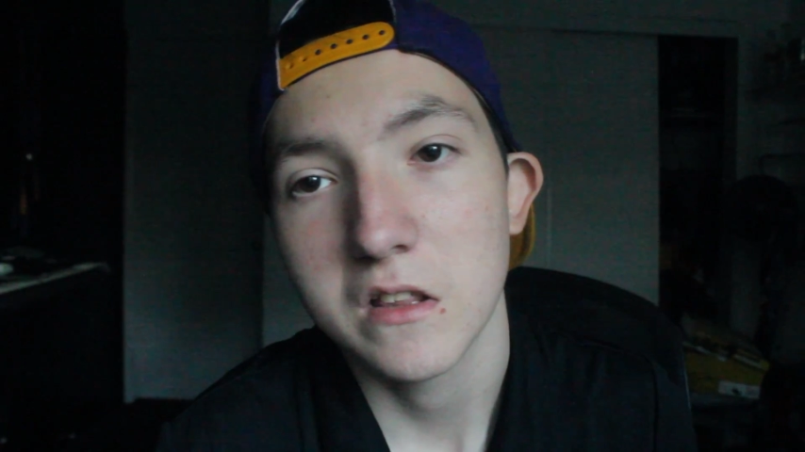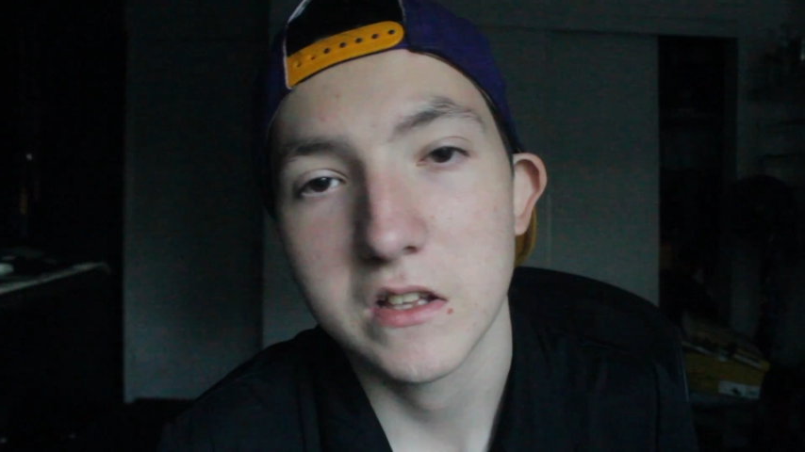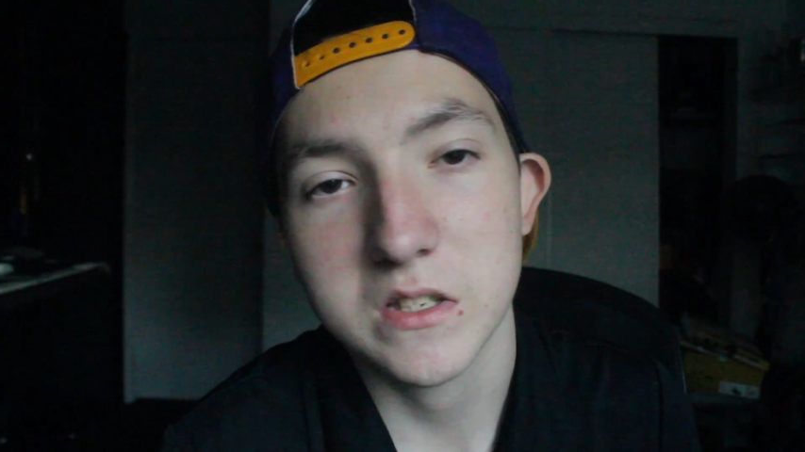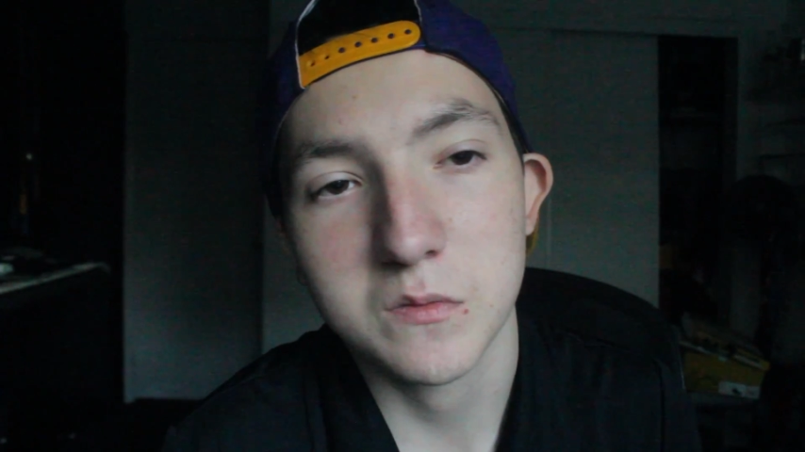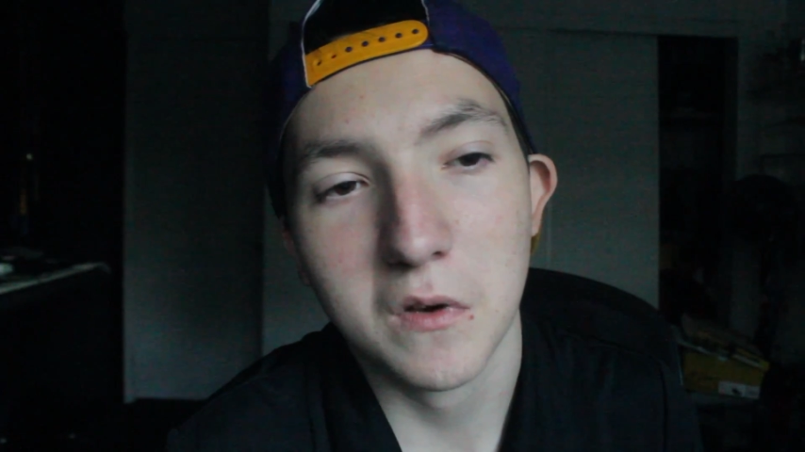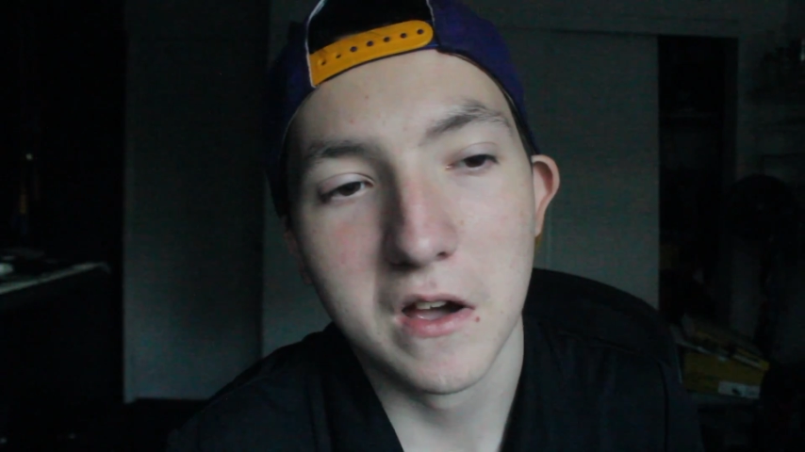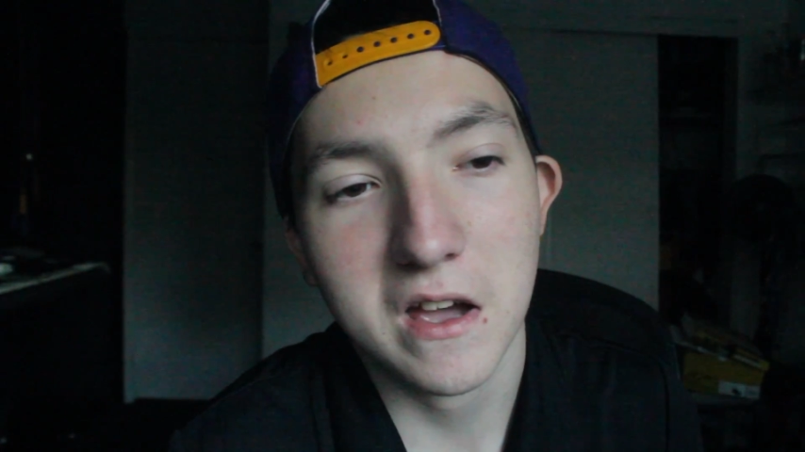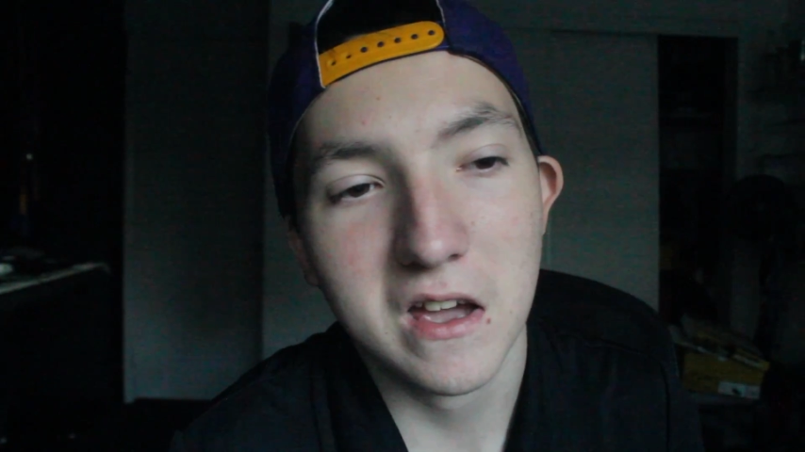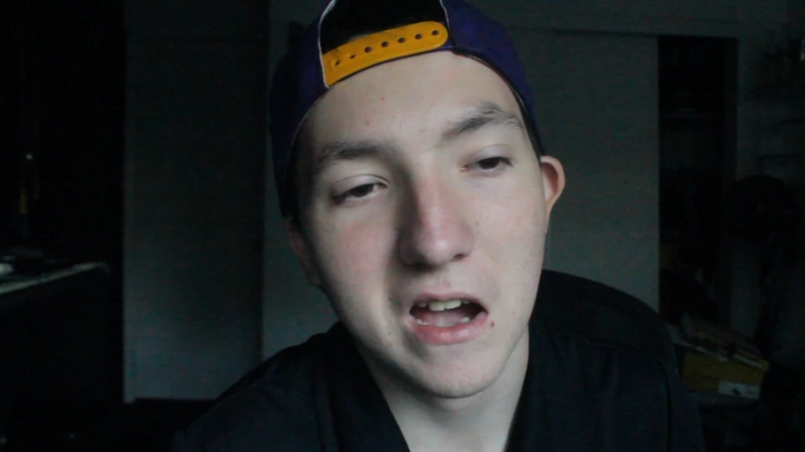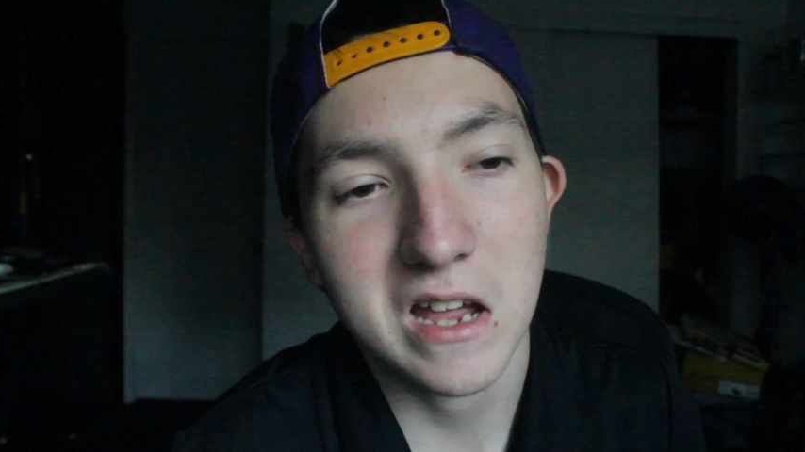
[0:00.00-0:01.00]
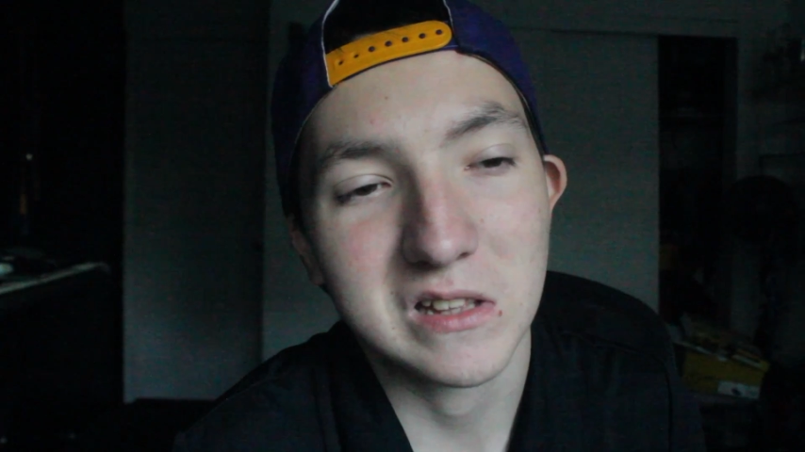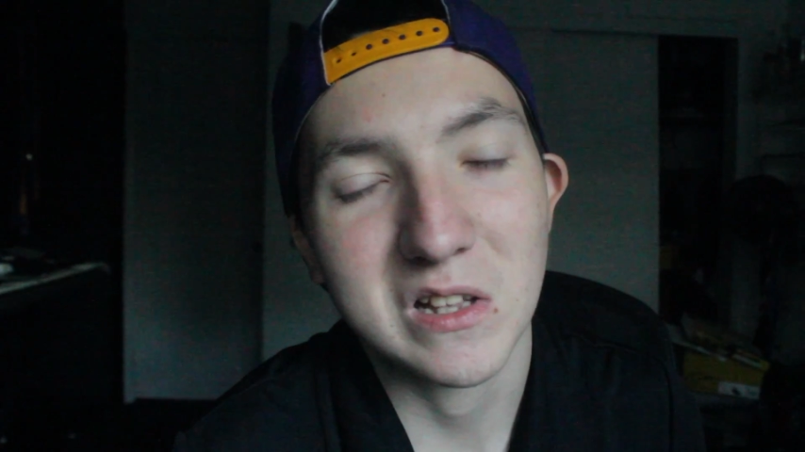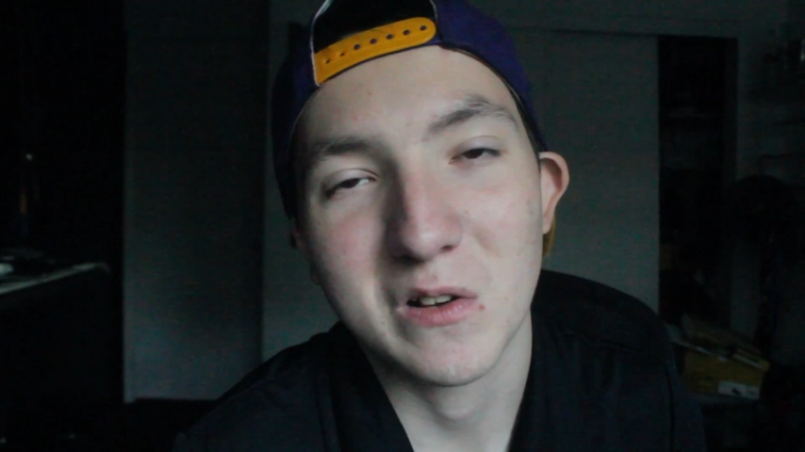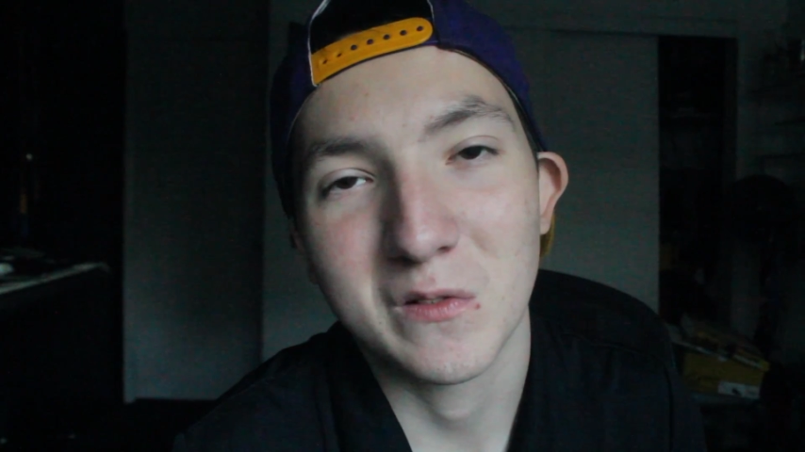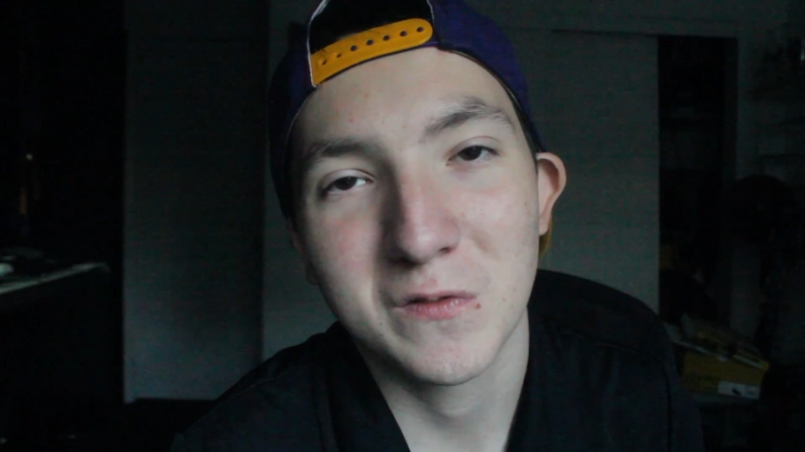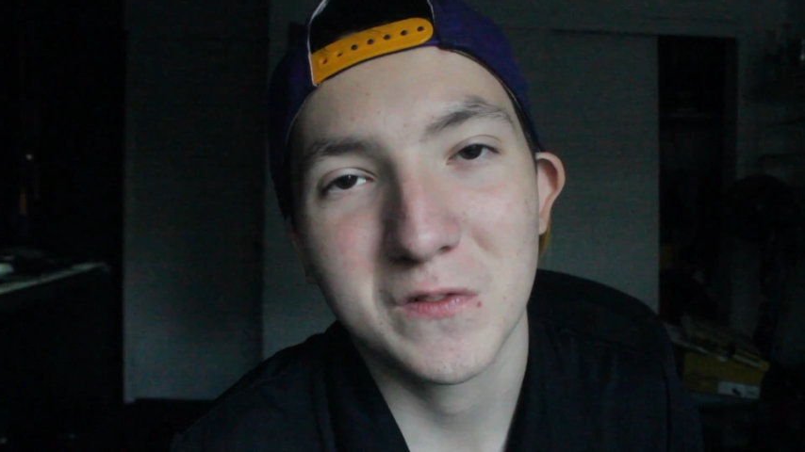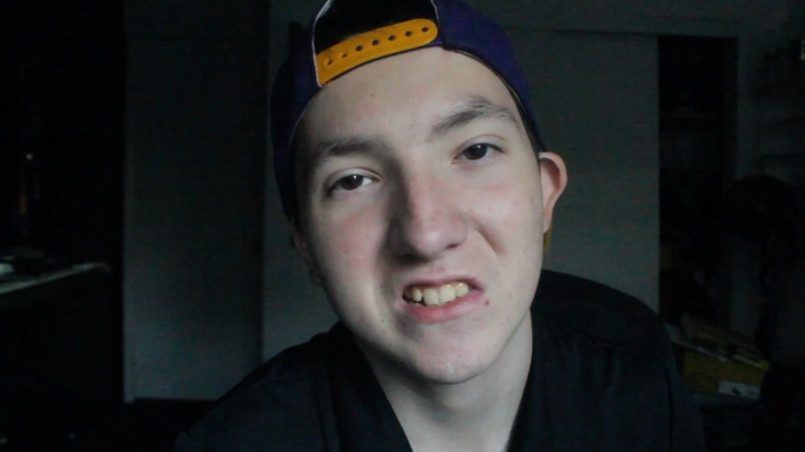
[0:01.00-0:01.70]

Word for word: This is why I love